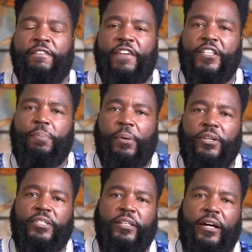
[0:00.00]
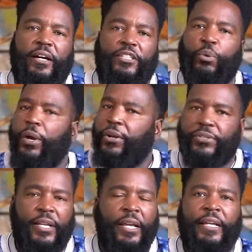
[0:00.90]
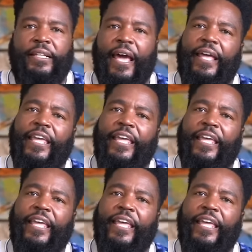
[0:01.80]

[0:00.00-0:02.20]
Facebooks and uh, Twitters that